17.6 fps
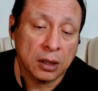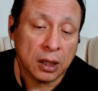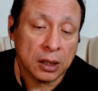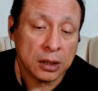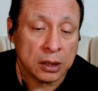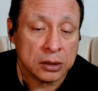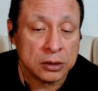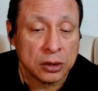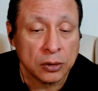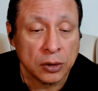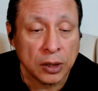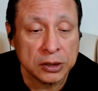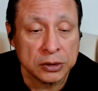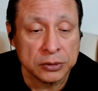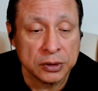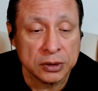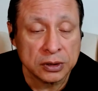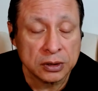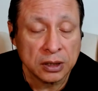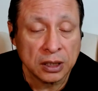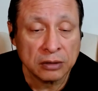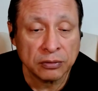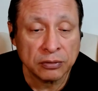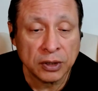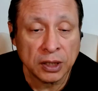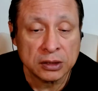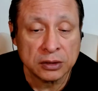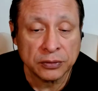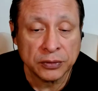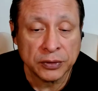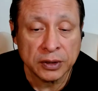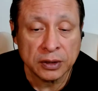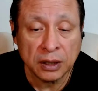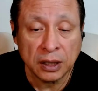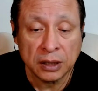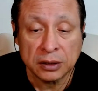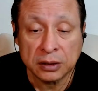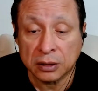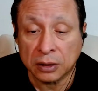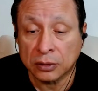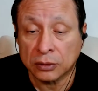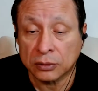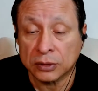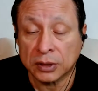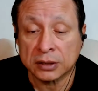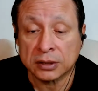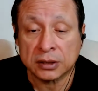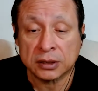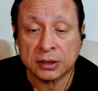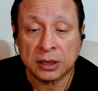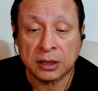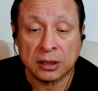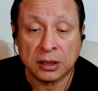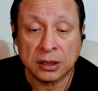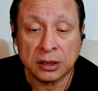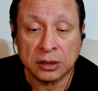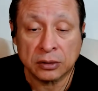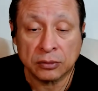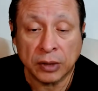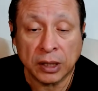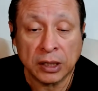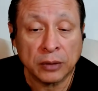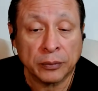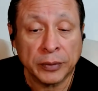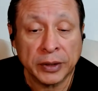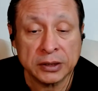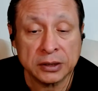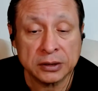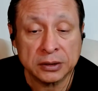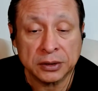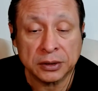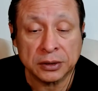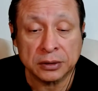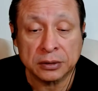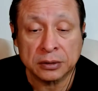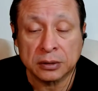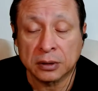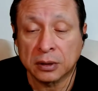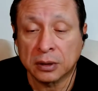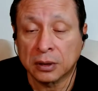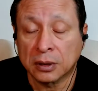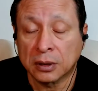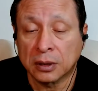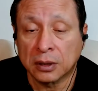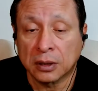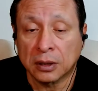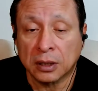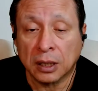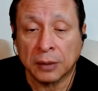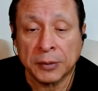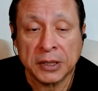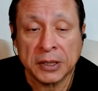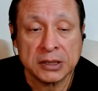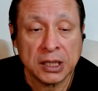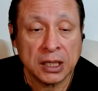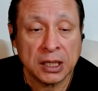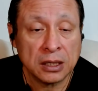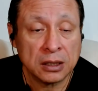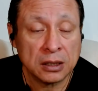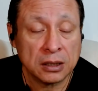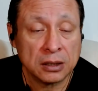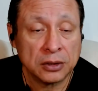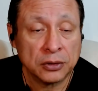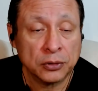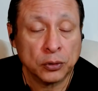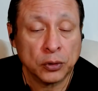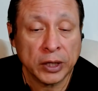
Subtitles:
an undergraduate in philosophy, I don't necessarily recommend it to you. I'm not saying you